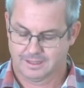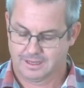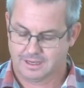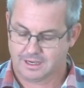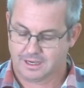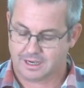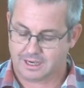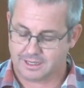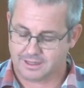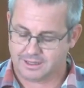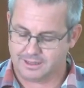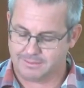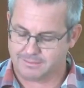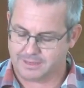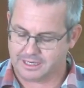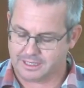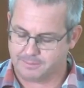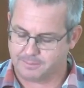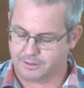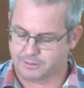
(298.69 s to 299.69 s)
I think
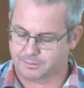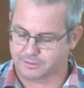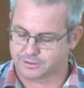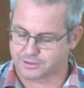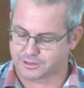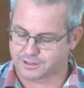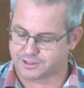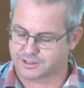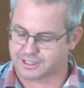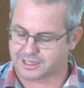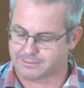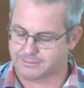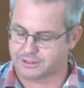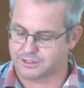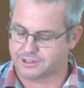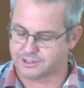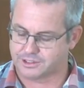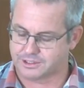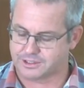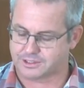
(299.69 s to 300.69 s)
many people do the same
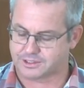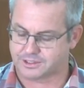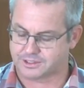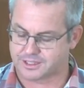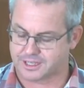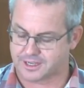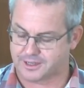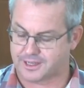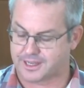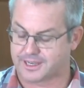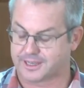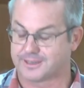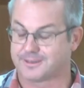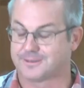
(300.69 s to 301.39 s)
with Jesus, don't they?